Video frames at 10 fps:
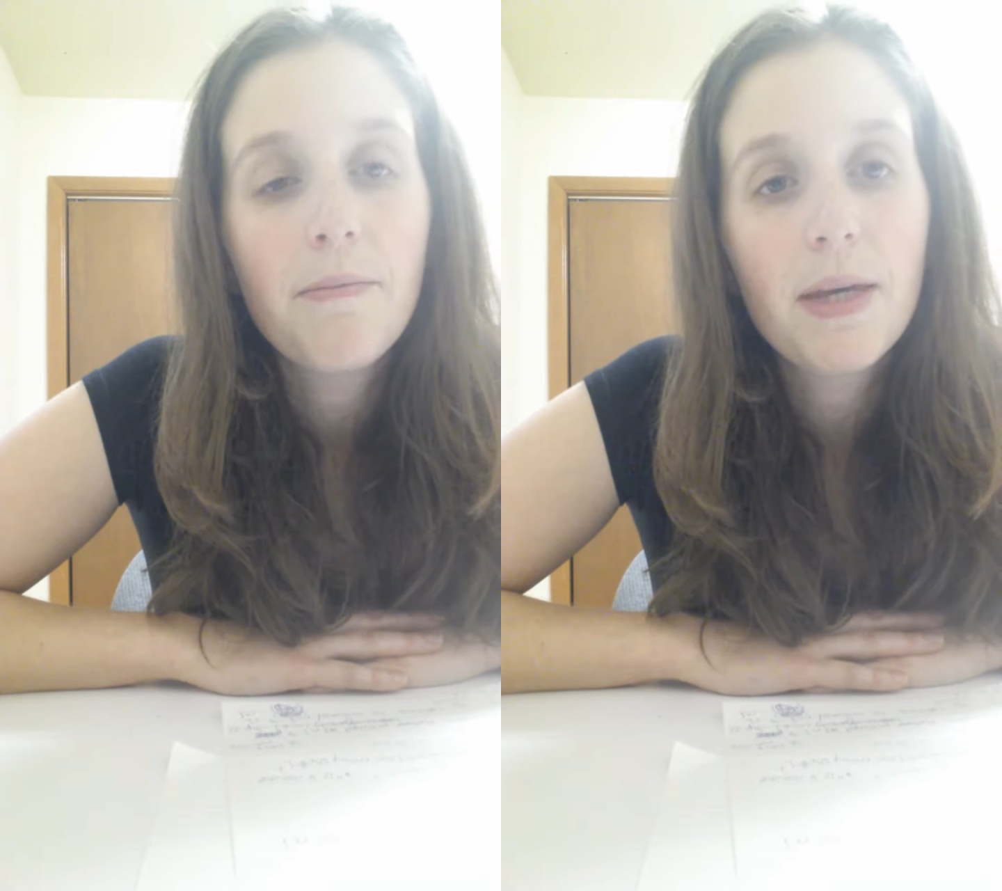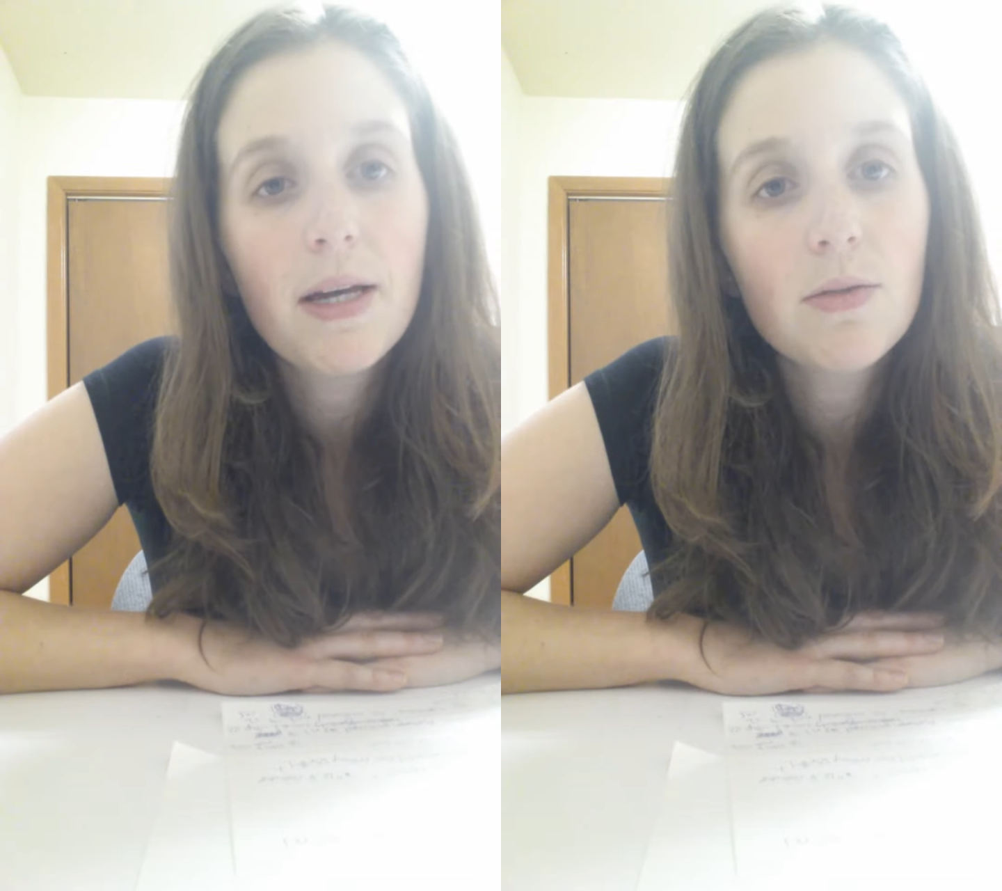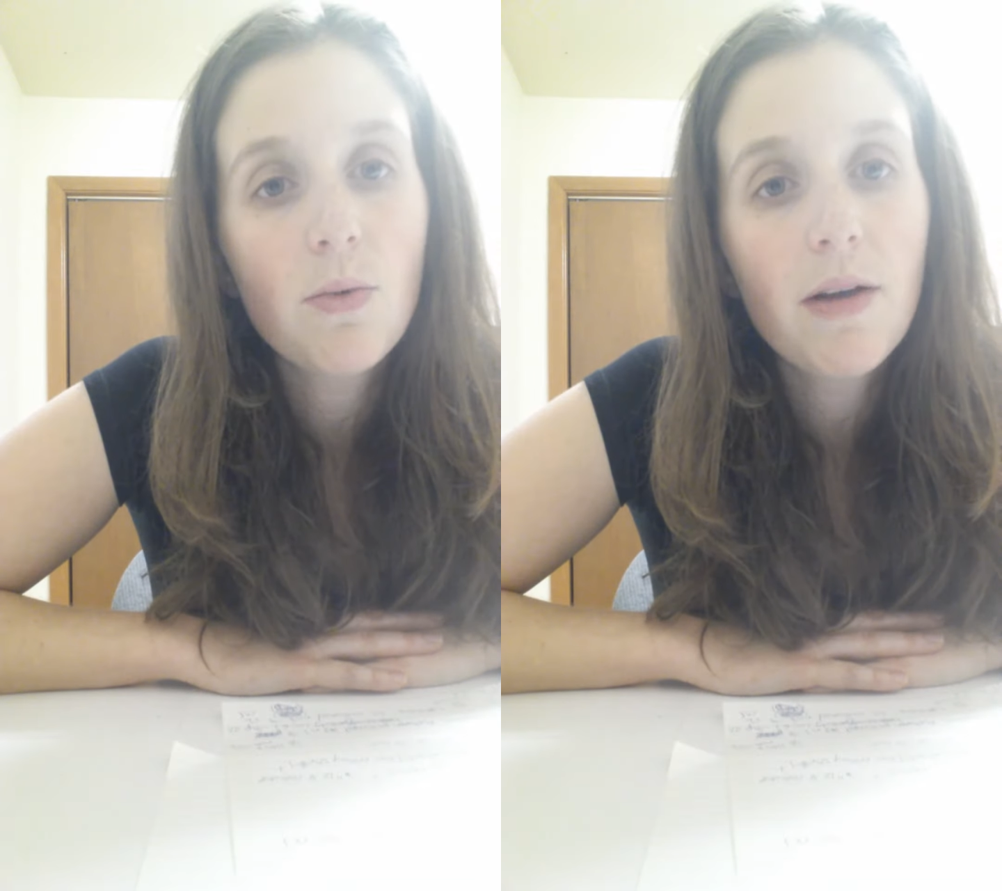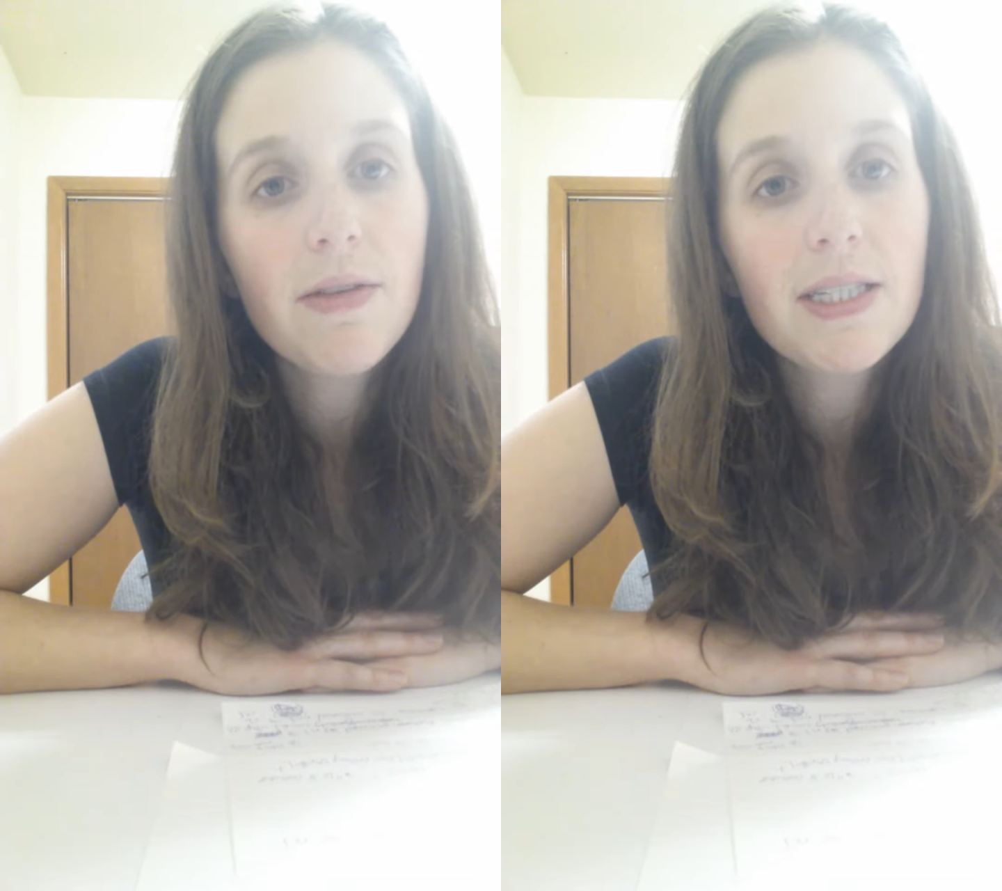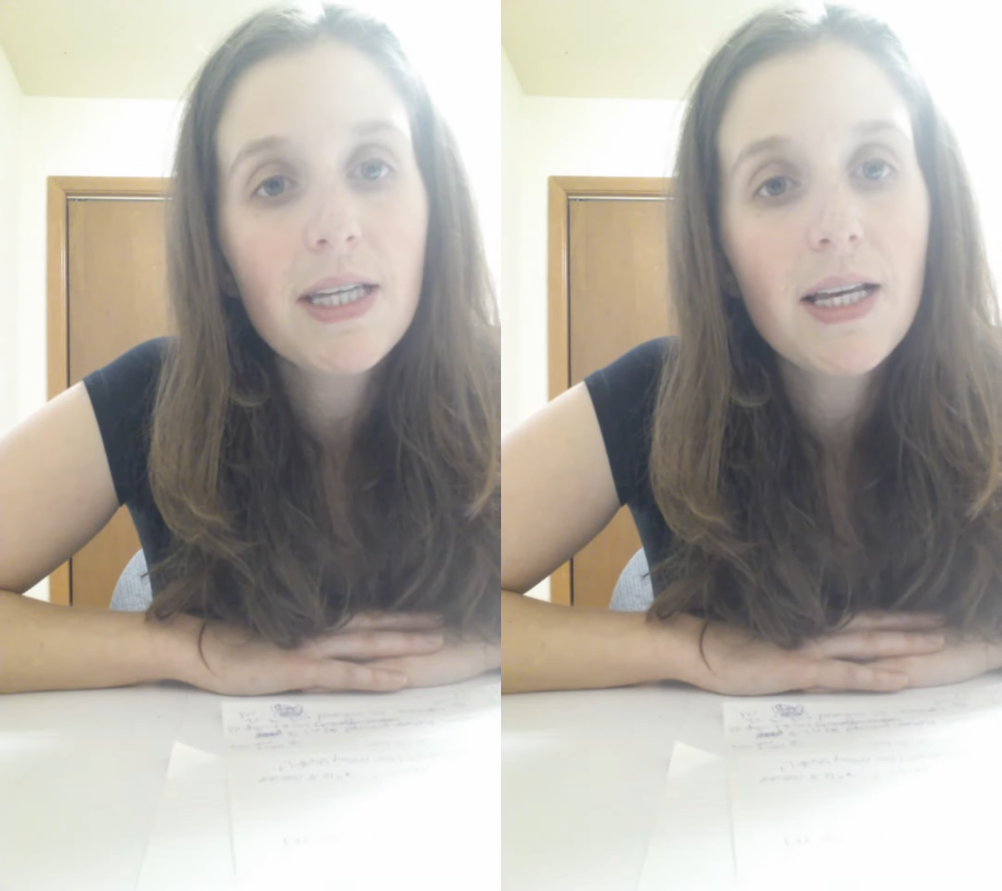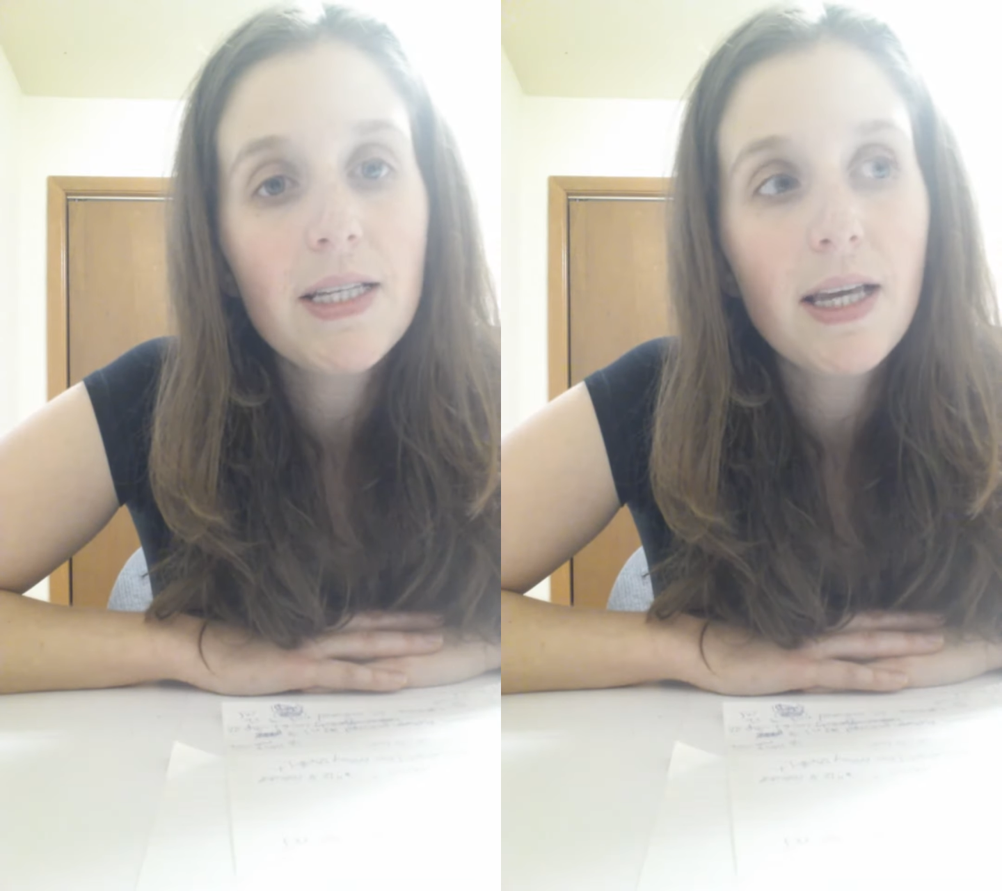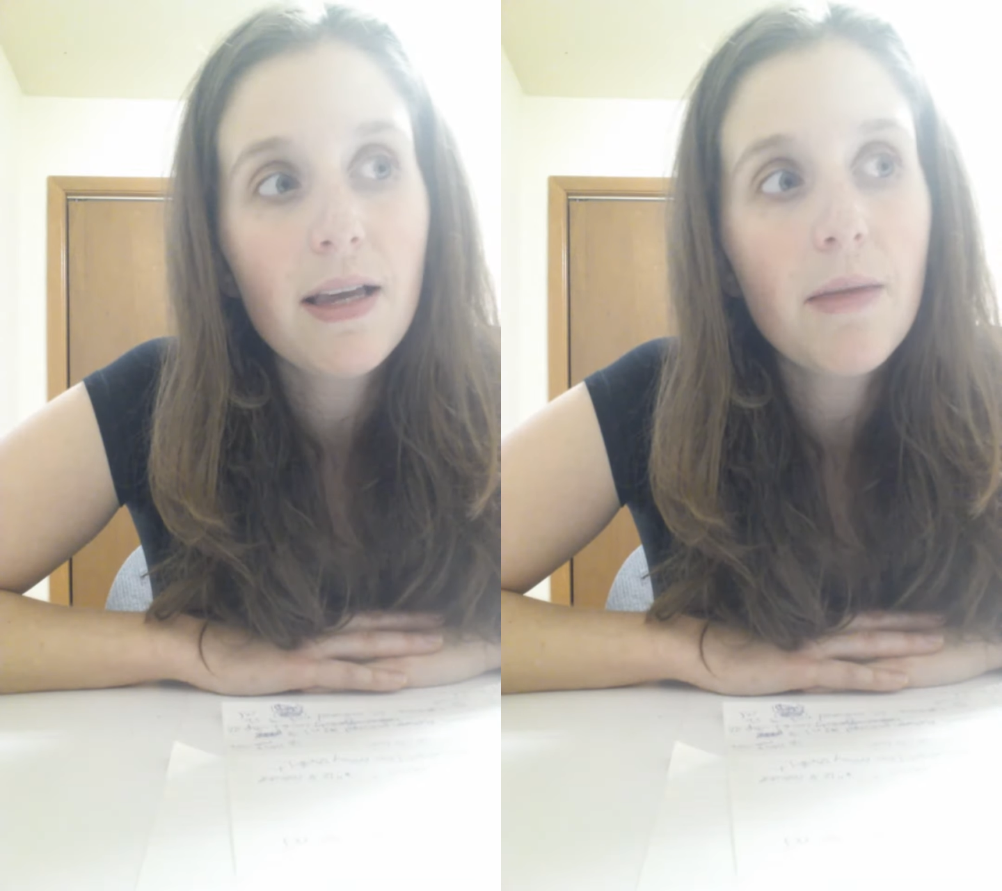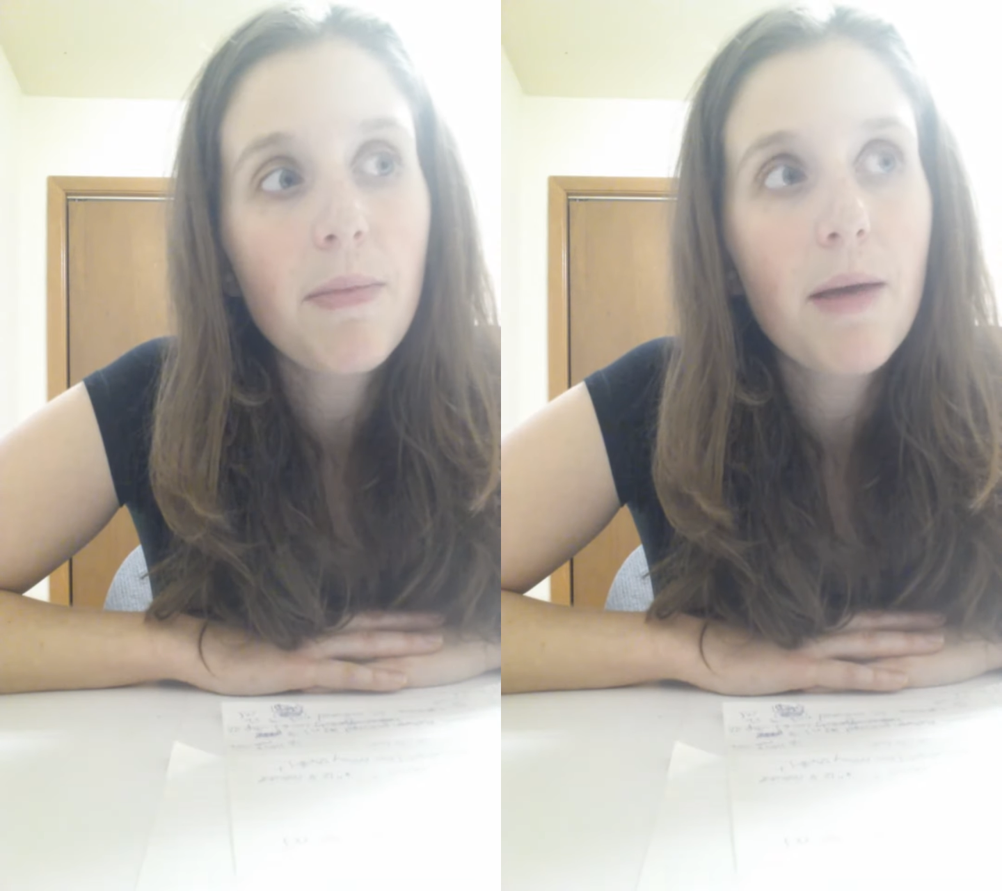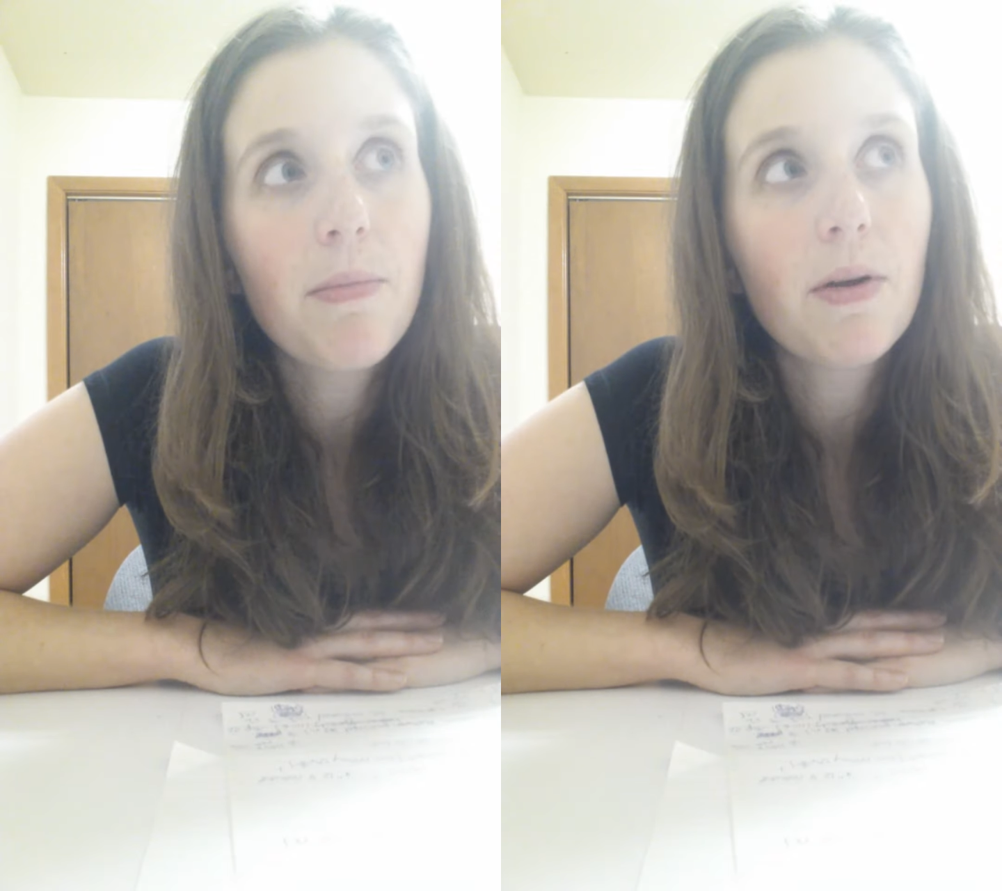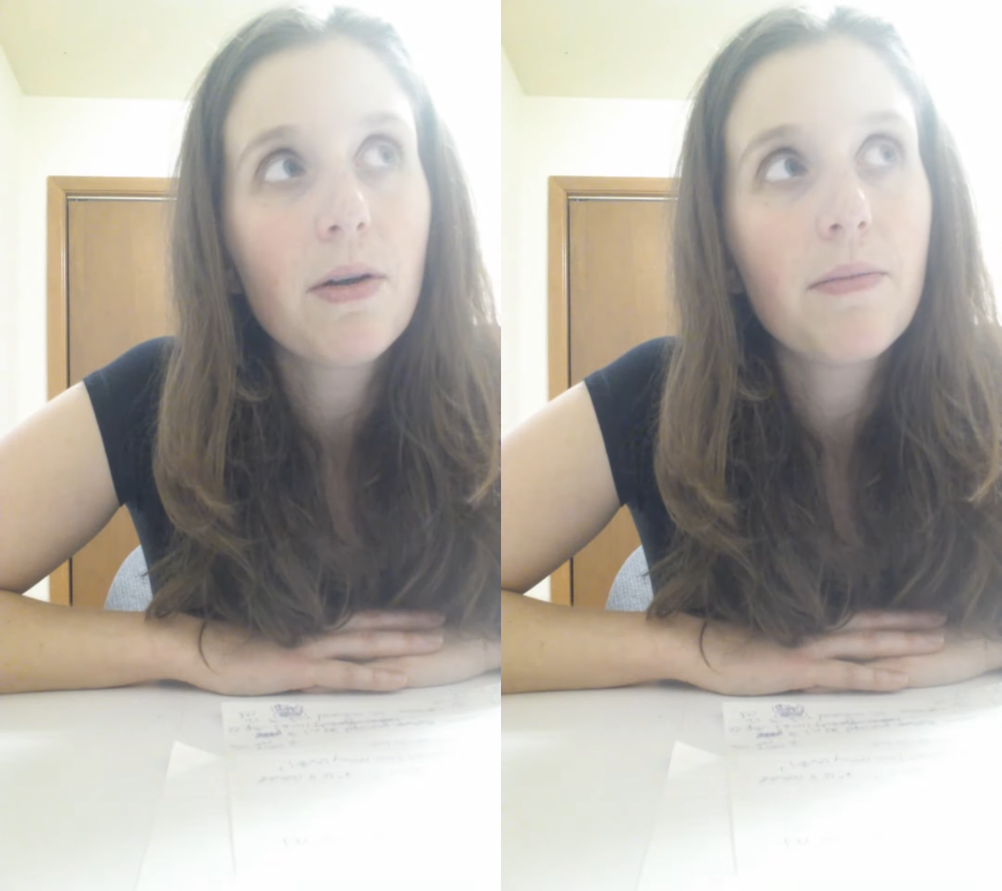because one of these studies in the
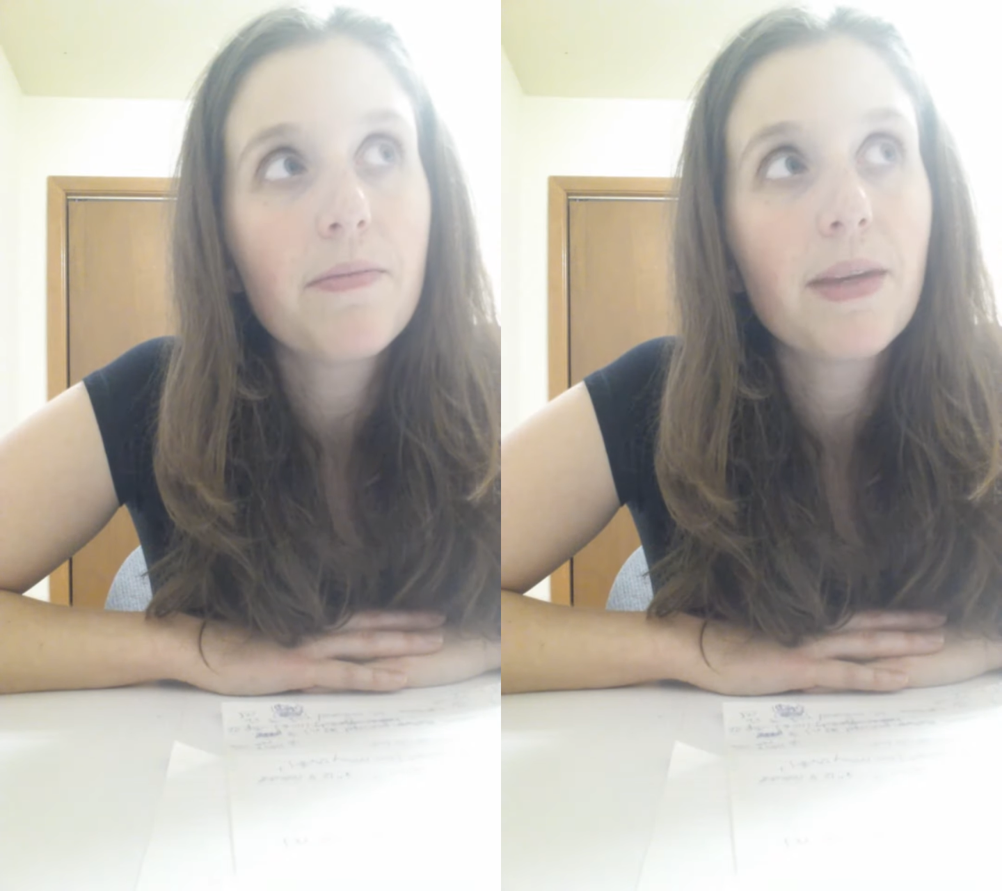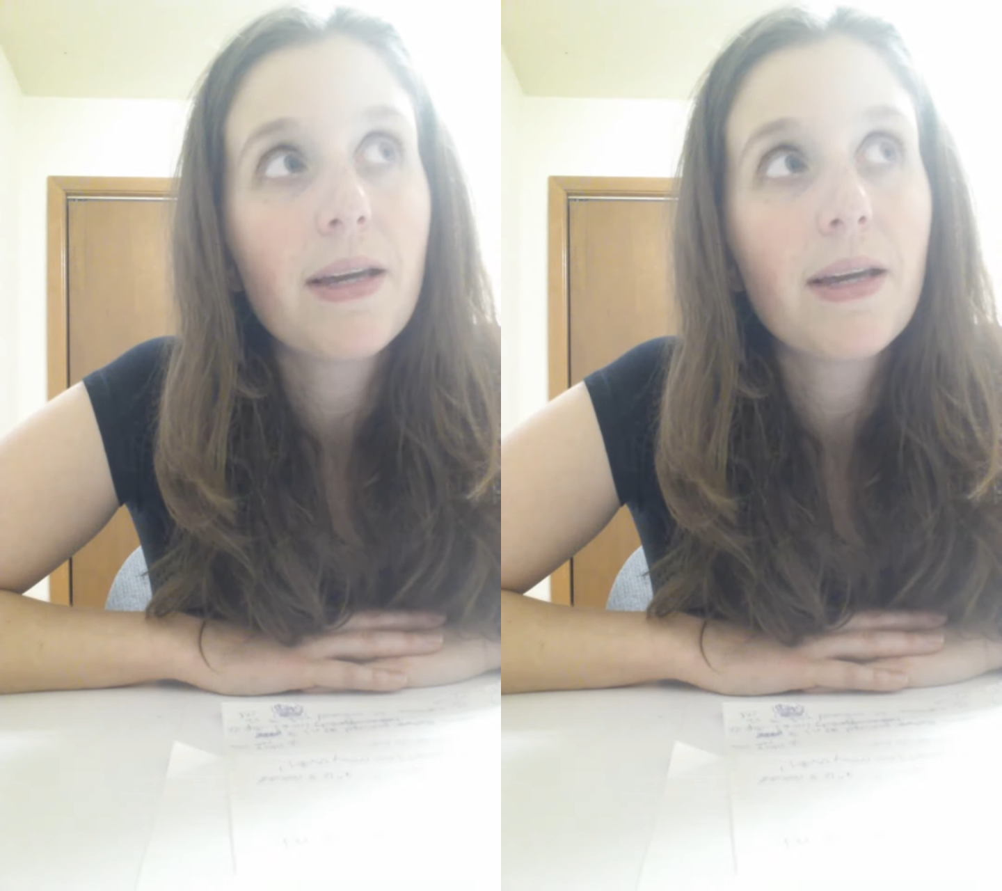paper